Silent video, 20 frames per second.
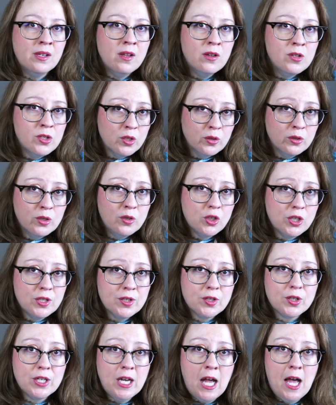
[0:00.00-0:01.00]
Solutions
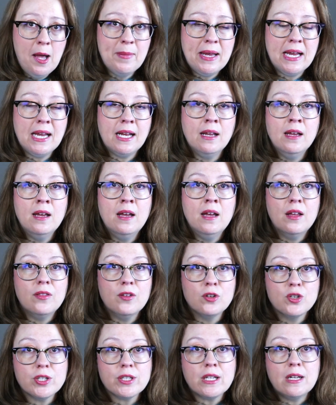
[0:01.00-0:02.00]
are coming. They're
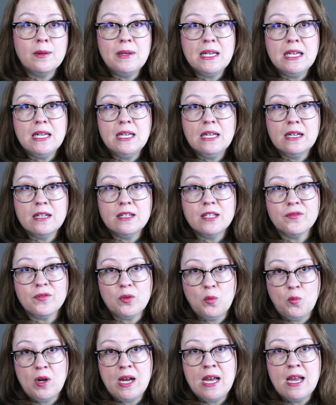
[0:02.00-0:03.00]
just going to be in a
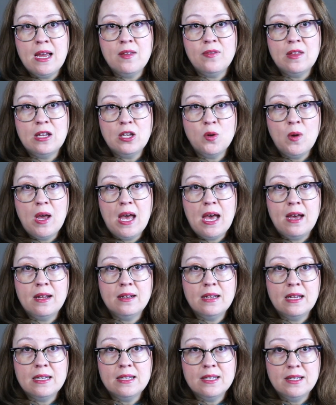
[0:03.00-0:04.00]
different way than you had
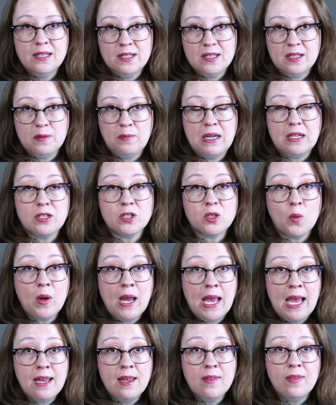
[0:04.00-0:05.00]
anticipated. So
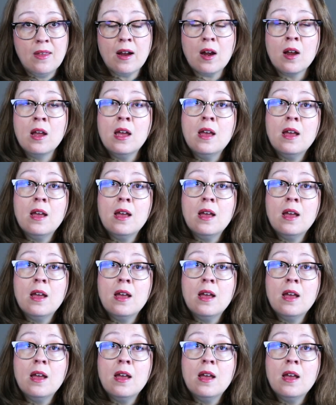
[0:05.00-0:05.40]
hang in there.